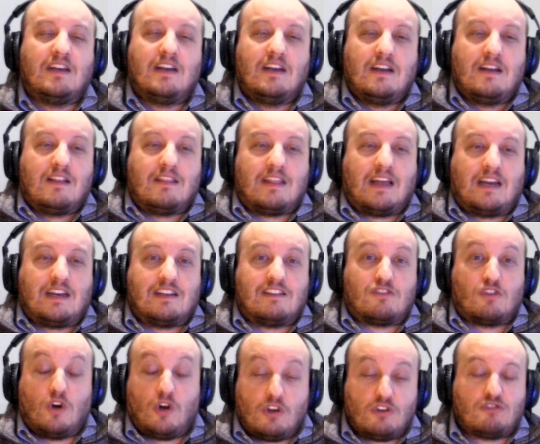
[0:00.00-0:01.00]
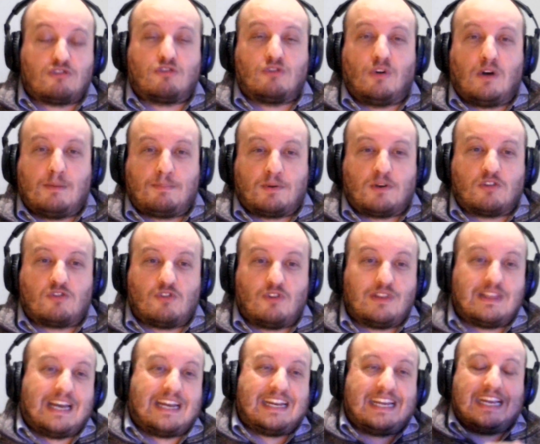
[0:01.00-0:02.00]
That is also a person
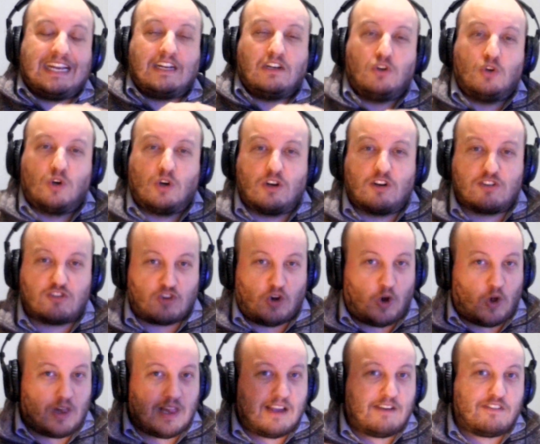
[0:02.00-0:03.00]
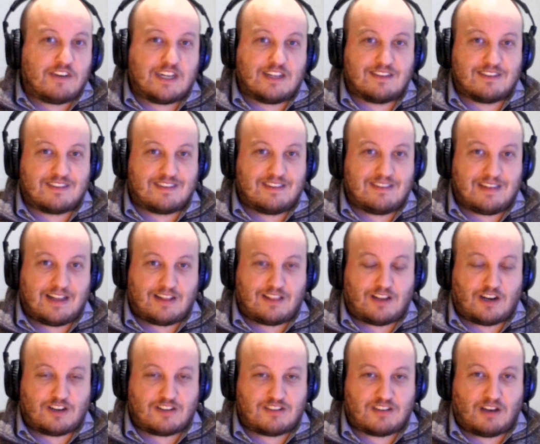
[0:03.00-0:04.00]
that ignores all evidence that
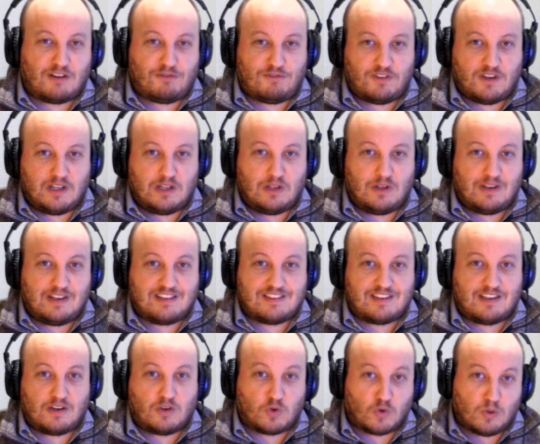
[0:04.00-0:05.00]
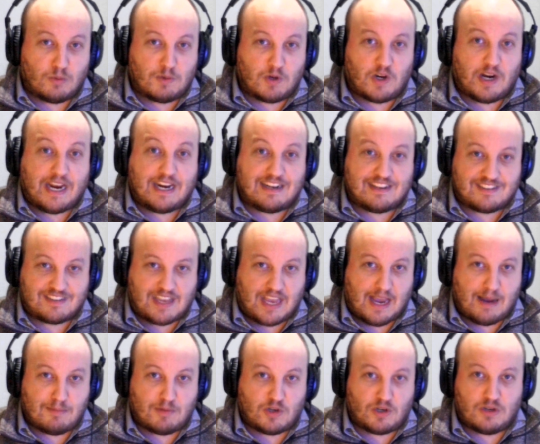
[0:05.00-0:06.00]
Darksydephil is a groomer and a
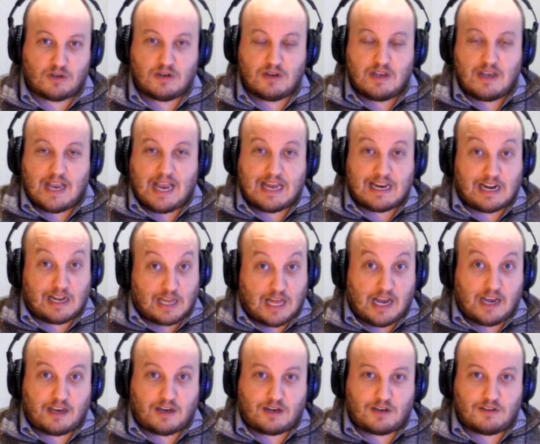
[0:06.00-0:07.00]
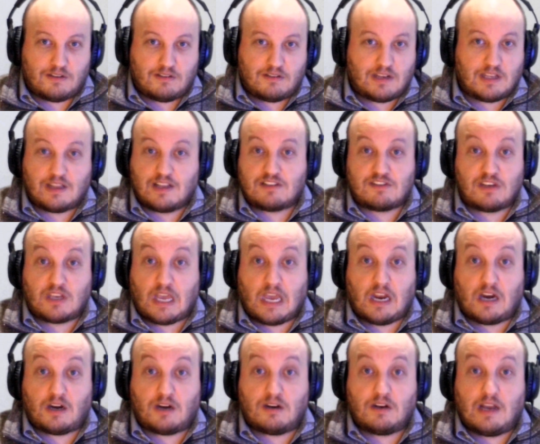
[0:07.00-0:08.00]
scammer and a liar. He doesn't
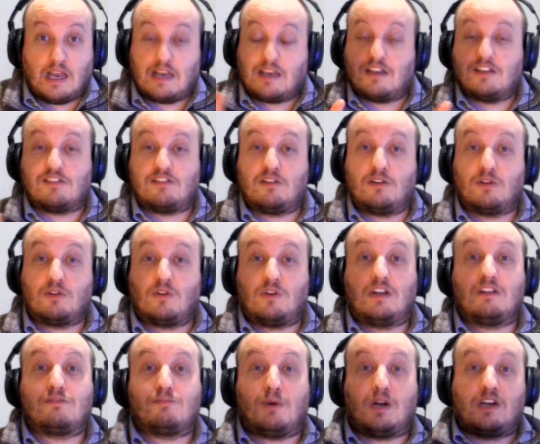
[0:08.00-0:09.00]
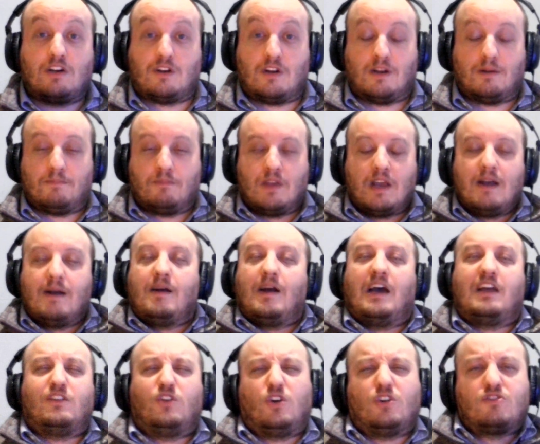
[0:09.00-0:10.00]
care, and he still donates money to him.
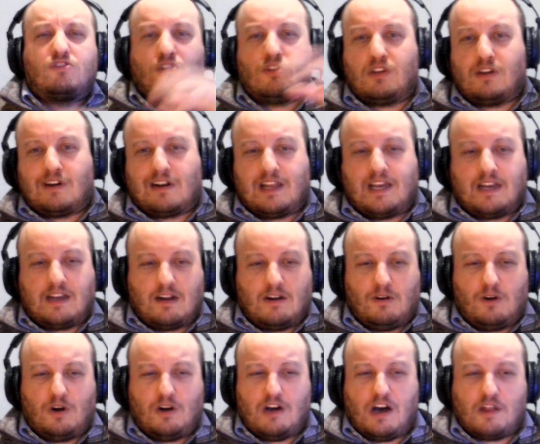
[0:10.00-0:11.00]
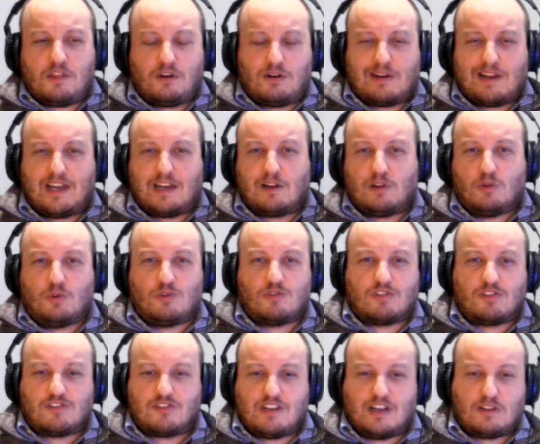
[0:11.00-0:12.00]
And also, there are like other like
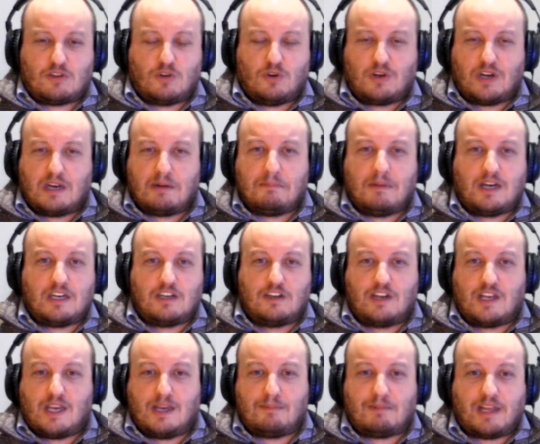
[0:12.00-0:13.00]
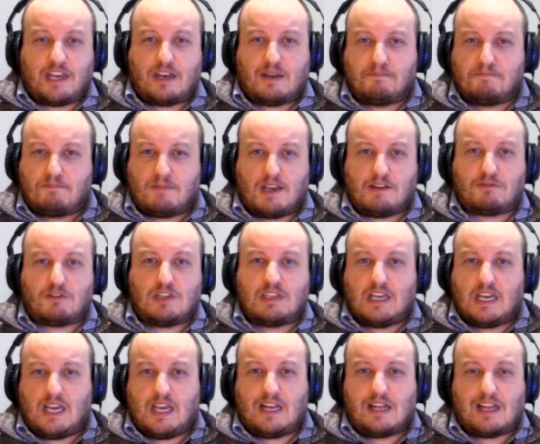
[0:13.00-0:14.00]
losers that donate money to him like every
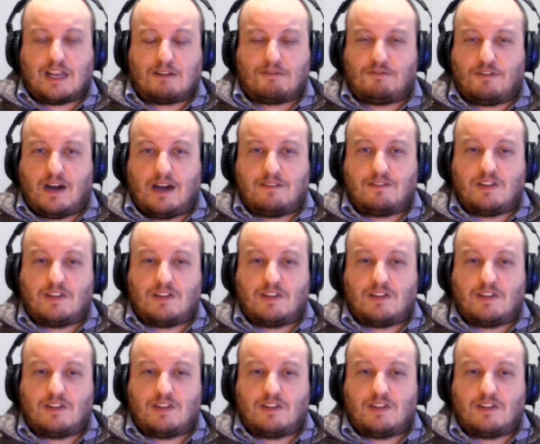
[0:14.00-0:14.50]
day, like $5